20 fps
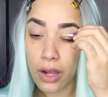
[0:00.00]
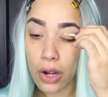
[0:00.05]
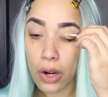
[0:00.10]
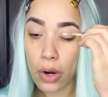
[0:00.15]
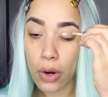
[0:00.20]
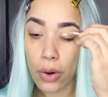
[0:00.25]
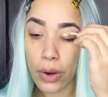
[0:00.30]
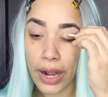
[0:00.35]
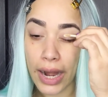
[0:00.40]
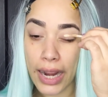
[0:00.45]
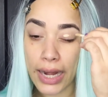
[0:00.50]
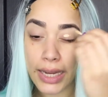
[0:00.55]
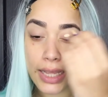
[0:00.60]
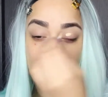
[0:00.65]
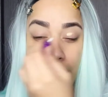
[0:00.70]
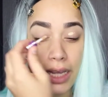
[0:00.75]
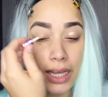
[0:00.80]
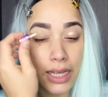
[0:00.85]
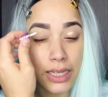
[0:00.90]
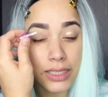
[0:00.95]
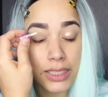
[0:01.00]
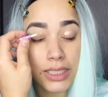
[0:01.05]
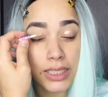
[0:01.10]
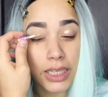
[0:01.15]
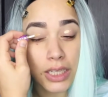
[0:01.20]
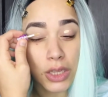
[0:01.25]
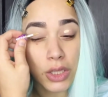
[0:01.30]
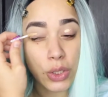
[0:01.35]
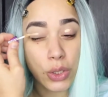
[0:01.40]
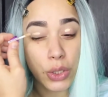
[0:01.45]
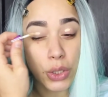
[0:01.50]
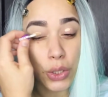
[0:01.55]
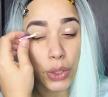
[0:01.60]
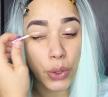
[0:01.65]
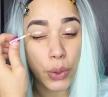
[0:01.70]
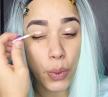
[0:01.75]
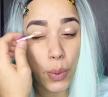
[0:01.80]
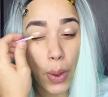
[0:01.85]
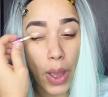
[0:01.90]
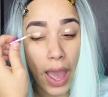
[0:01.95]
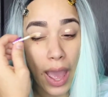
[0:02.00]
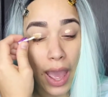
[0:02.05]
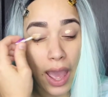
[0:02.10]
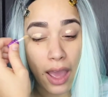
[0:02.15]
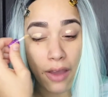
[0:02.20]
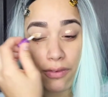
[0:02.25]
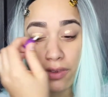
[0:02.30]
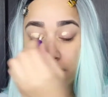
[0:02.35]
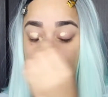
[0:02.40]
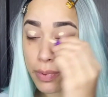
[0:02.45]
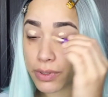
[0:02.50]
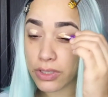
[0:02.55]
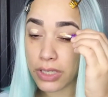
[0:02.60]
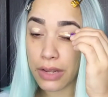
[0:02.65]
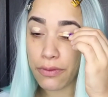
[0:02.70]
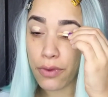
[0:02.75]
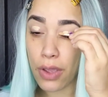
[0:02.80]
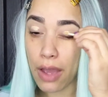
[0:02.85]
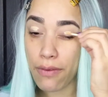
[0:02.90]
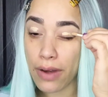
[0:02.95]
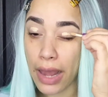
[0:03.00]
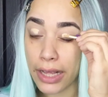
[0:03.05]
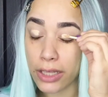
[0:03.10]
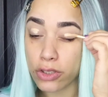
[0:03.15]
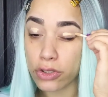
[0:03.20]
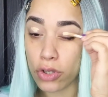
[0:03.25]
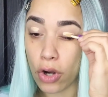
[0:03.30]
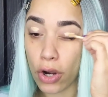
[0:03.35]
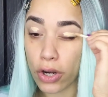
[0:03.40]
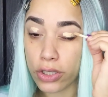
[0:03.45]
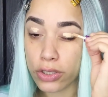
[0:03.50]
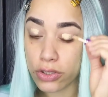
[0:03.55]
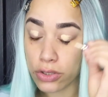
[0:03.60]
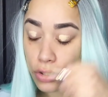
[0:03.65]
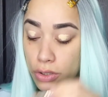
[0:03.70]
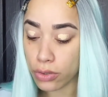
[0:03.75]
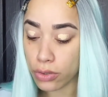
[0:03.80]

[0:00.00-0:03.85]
or any concealer you have, especially if you have like dark